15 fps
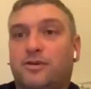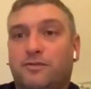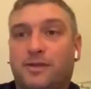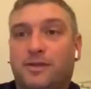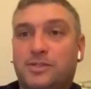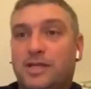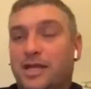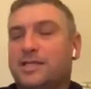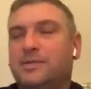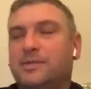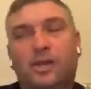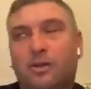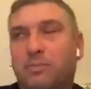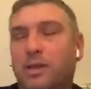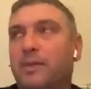was next to me or
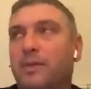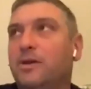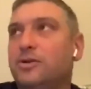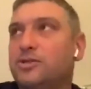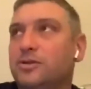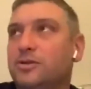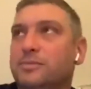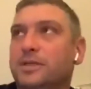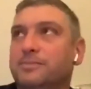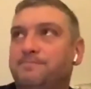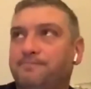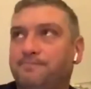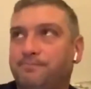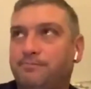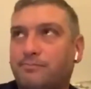behind me or
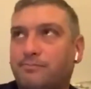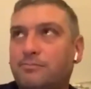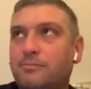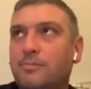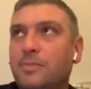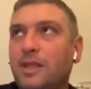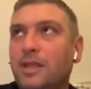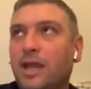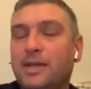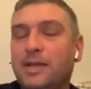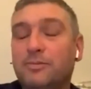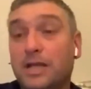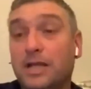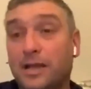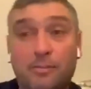something. And
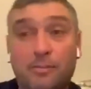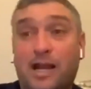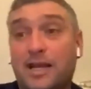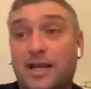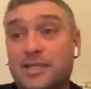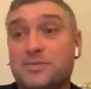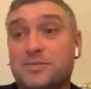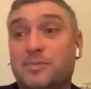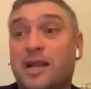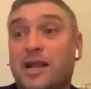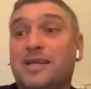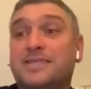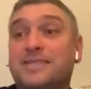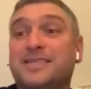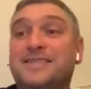like, my glasses.
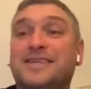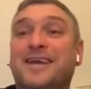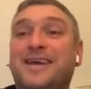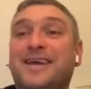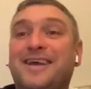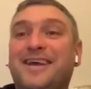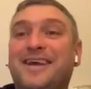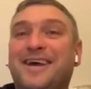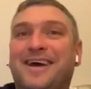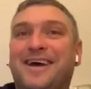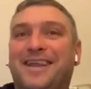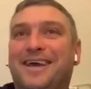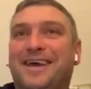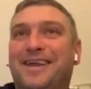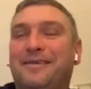And
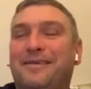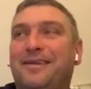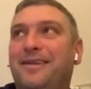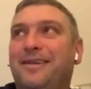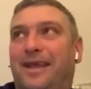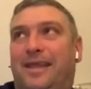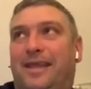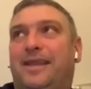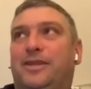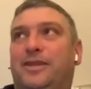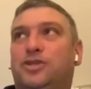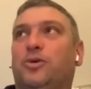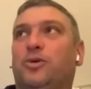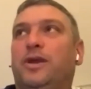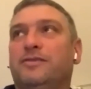then,
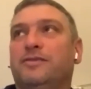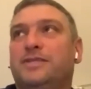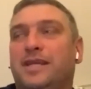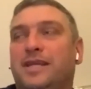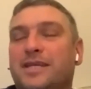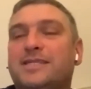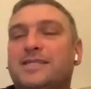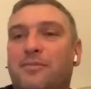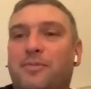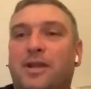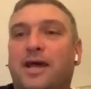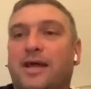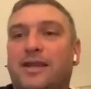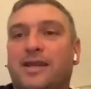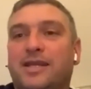so even to this day, my
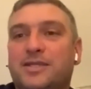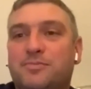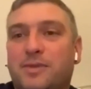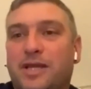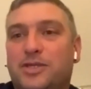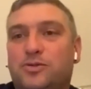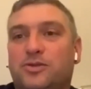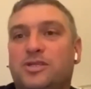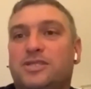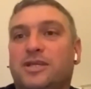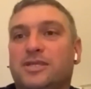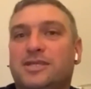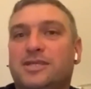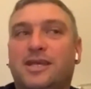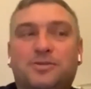dad and his mates would still
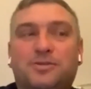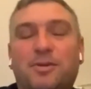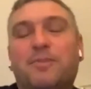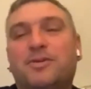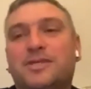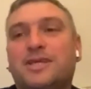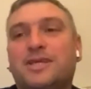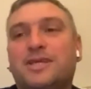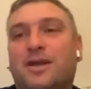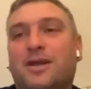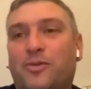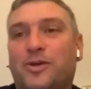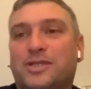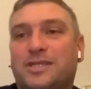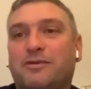say, "Do you remember the time we
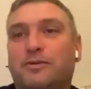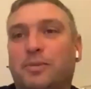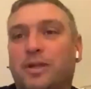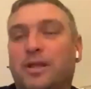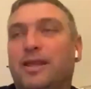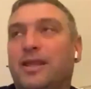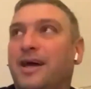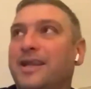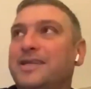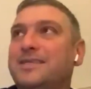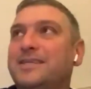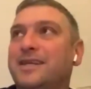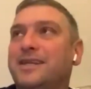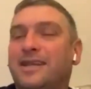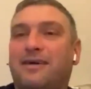went to Liverpool?" And that, and he
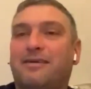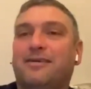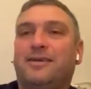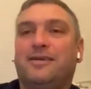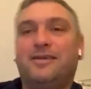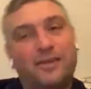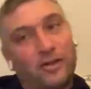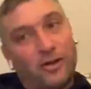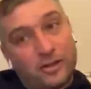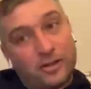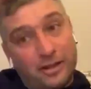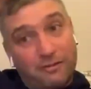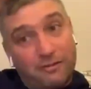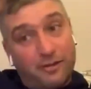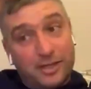said, "And that you knocked
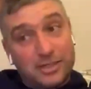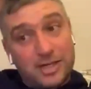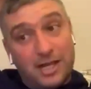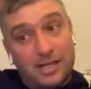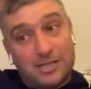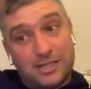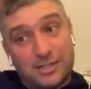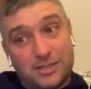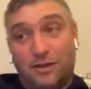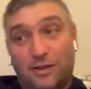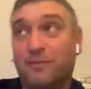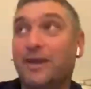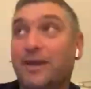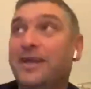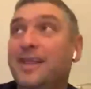that fella's glasses off."
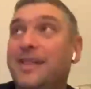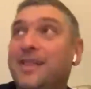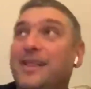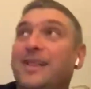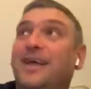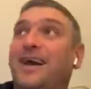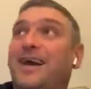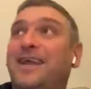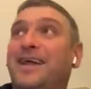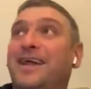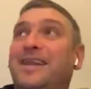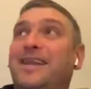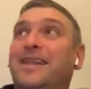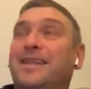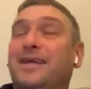And
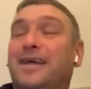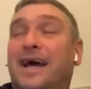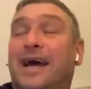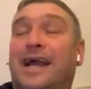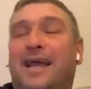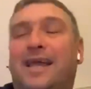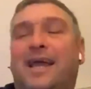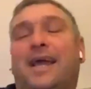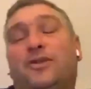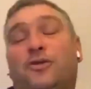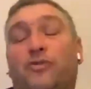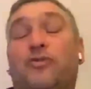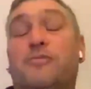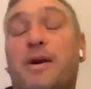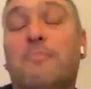then, I
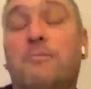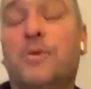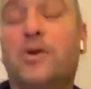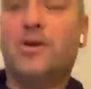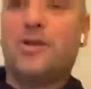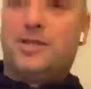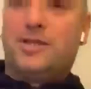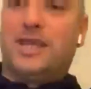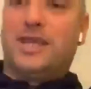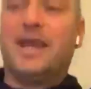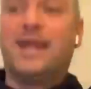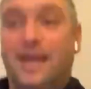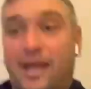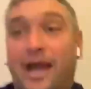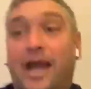don't remember
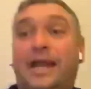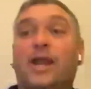saying it.